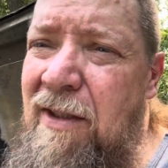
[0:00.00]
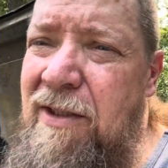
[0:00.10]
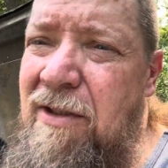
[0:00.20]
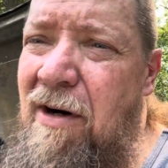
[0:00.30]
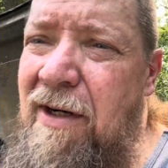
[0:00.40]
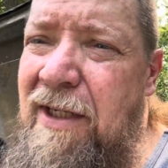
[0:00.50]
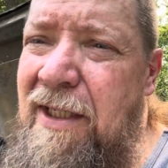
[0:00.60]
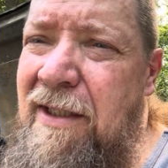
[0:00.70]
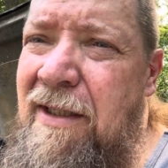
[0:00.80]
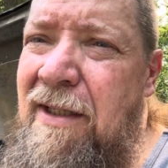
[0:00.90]
is
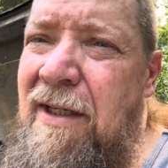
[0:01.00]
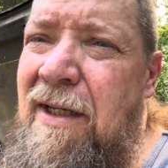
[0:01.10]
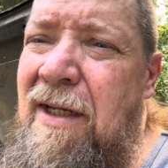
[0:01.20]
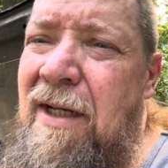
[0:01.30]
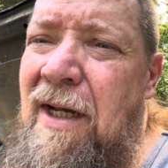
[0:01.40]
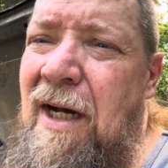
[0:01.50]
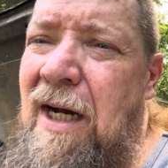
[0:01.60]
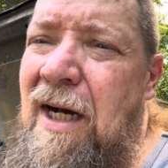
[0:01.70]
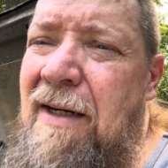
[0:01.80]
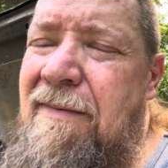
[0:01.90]
hardening,
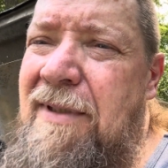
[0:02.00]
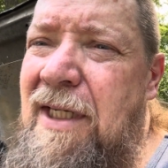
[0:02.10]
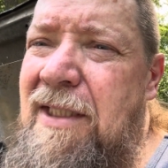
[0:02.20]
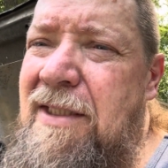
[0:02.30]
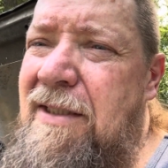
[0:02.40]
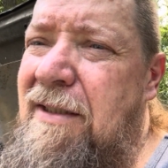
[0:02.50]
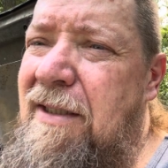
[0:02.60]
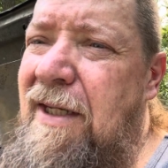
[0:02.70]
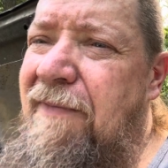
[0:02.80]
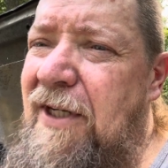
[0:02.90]
because
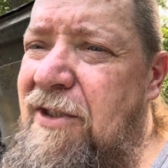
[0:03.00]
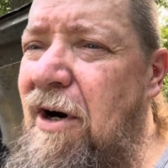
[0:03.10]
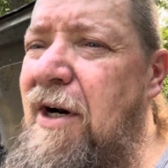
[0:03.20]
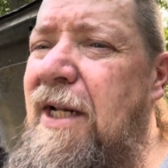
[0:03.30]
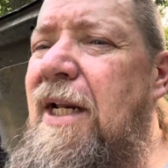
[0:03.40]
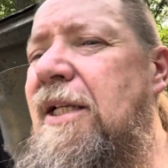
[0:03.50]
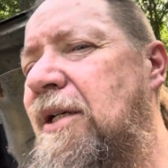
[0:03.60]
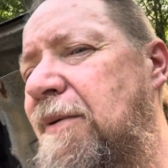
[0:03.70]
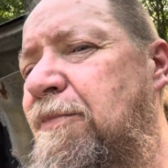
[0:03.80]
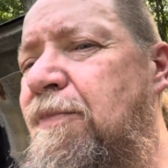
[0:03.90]
if I start it, it's
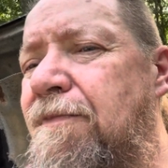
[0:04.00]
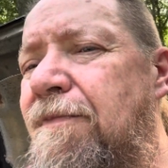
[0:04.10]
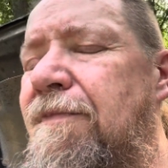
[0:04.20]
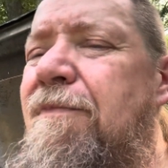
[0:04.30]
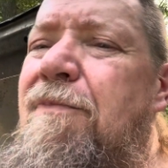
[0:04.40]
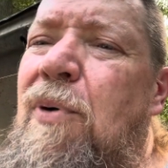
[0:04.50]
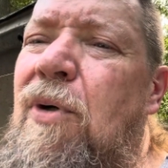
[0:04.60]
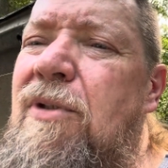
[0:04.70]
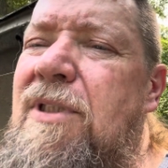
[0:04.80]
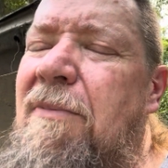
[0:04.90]
going to
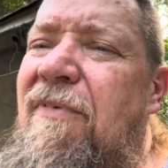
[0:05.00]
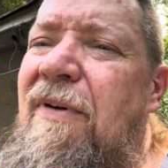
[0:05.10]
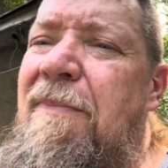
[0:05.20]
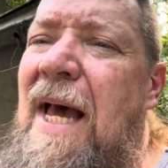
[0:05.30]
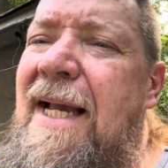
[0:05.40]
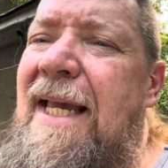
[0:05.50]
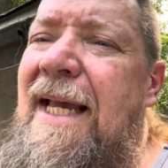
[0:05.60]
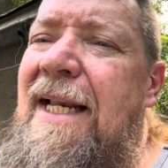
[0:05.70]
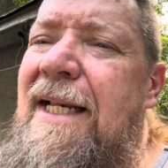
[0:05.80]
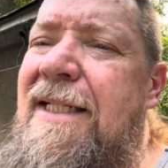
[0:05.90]
pull some of it back
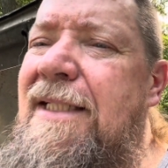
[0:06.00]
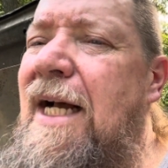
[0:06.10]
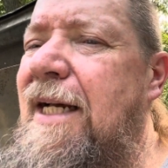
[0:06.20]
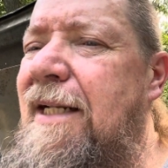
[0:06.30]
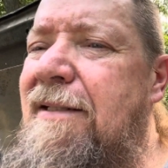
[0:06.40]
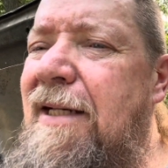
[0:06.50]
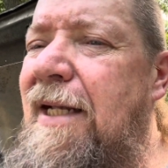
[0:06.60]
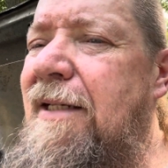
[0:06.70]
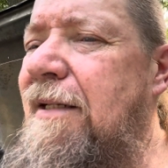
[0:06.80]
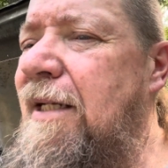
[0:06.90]
in, and it's not going to
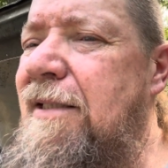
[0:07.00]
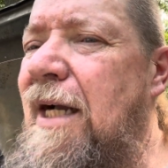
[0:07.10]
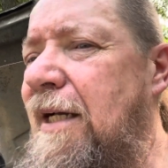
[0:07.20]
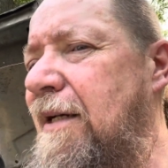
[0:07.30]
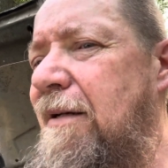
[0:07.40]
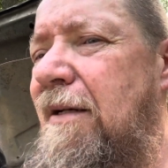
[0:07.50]
tighten. It's not going to